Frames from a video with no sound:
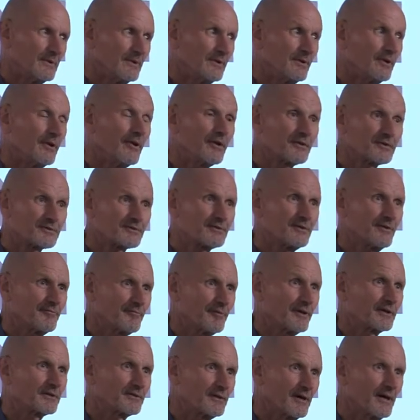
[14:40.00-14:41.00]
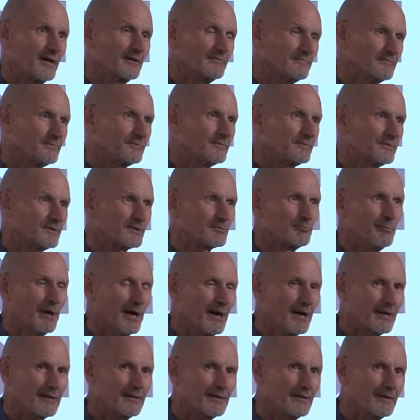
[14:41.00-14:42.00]
A lot of stuff like that, just
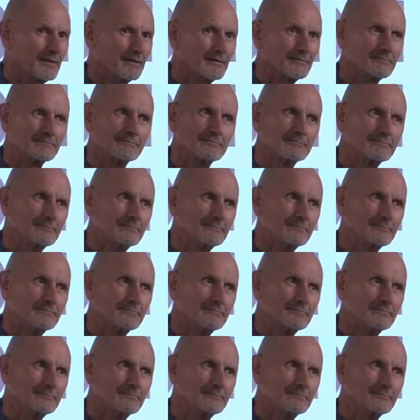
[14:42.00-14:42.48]
marketing